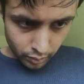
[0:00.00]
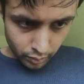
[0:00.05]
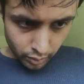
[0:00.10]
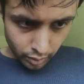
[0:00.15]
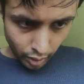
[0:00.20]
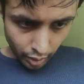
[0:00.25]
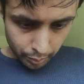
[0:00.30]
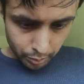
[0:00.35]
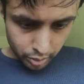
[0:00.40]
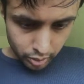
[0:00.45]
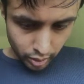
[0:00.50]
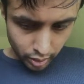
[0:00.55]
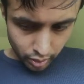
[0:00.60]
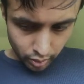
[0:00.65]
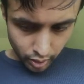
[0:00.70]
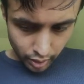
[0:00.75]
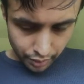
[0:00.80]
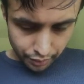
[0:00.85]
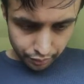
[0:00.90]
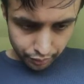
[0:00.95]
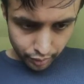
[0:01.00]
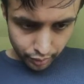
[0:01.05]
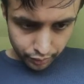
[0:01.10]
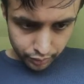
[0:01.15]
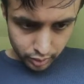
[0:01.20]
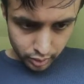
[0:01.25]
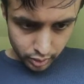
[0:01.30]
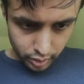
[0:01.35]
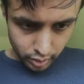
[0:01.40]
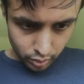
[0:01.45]
GameState line
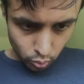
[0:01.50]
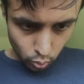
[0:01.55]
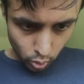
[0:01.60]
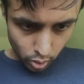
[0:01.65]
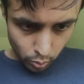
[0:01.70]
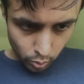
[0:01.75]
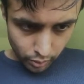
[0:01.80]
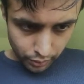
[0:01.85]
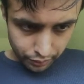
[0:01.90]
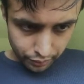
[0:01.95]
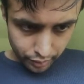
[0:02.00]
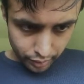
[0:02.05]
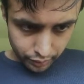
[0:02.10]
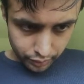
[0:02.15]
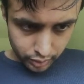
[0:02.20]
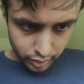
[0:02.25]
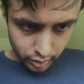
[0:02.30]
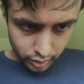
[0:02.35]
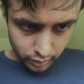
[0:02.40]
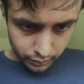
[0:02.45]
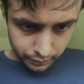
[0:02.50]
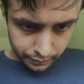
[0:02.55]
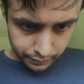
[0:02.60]
50, 1150.